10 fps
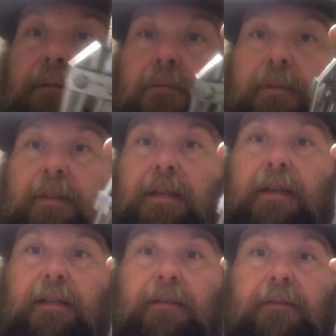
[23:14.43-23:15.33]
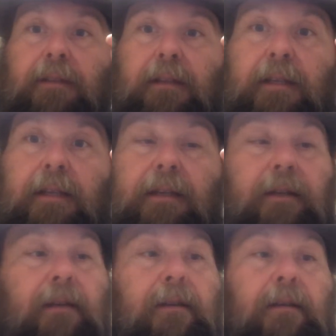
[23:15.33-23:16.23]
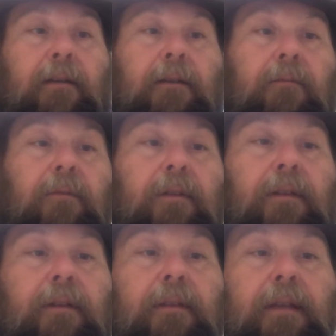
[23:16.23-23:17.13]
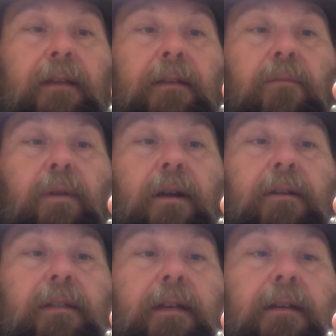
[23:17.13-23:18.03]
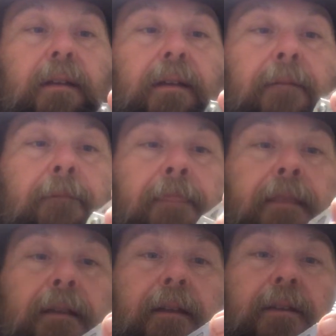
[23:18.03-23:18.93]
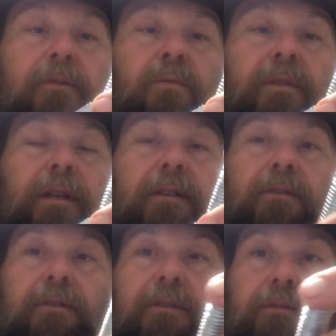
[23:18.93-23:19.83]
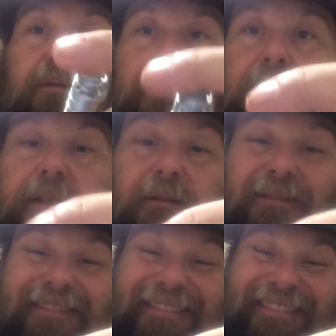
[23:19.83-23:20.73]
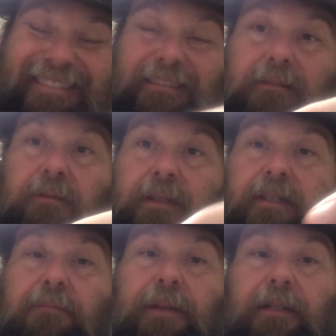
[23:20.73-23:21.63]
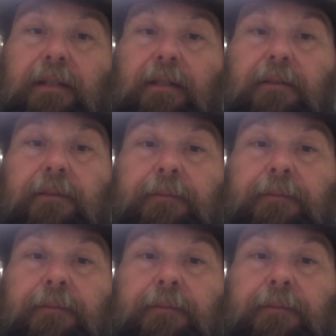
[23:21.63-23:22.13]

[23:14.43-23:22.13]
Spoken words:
with the edge of the link where the end of the wire is at. And you will not do two with this big stuff.